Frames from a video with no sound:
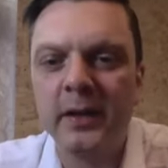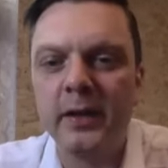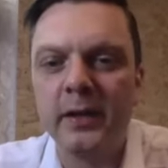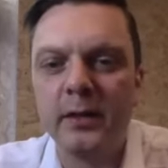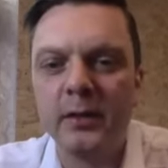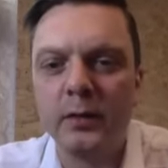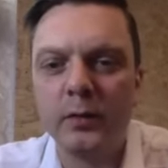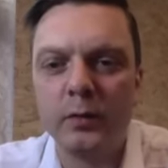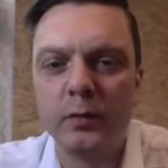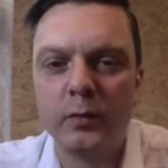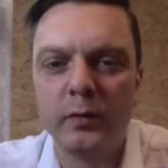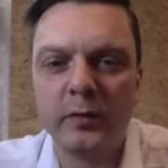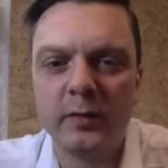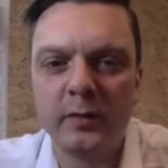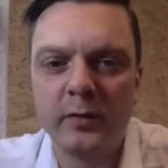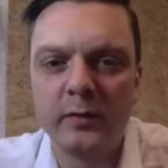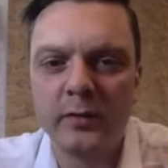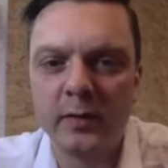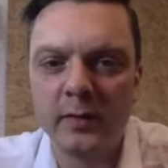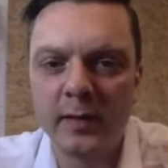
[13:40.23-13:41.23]
You would
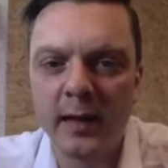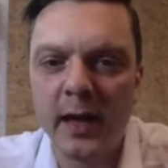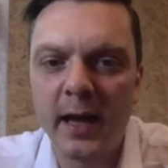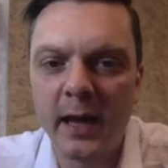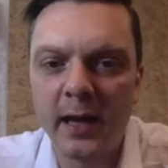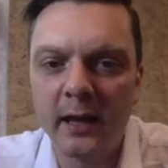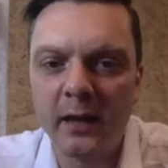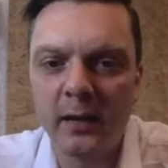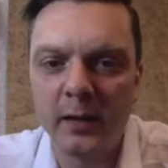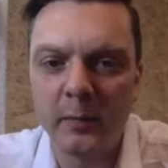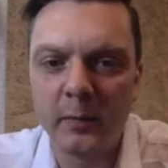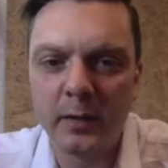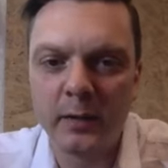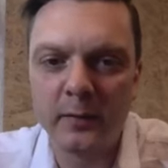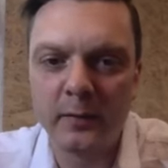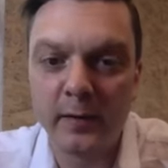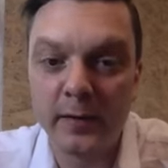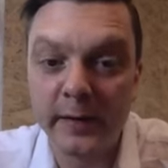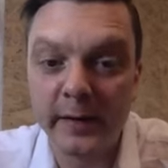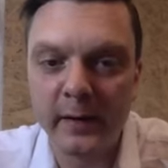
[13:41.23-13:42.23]
just add a little bit of
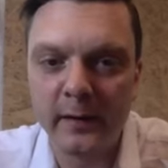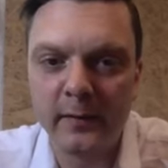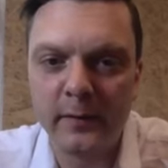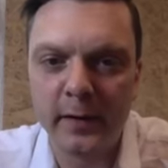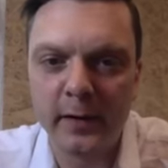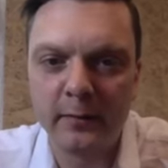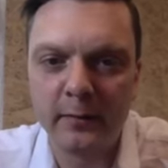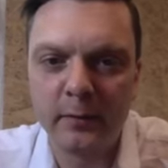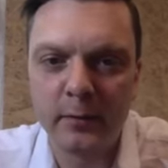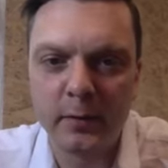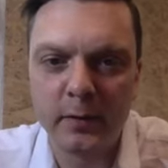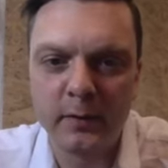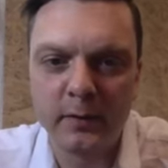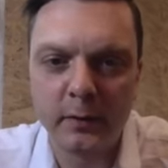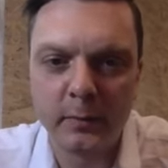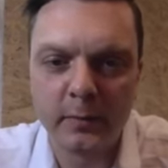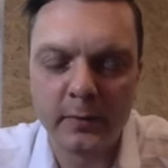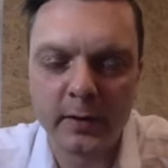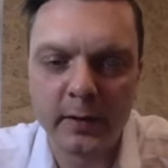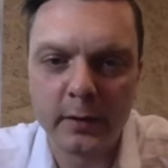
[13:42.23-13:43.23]
vanilla flavor with
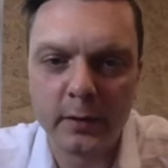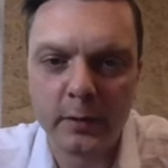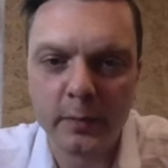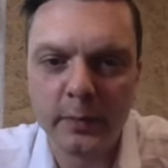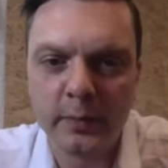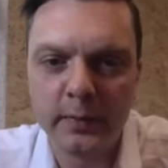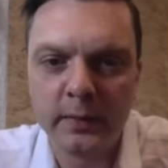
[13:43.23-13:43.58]
some syrup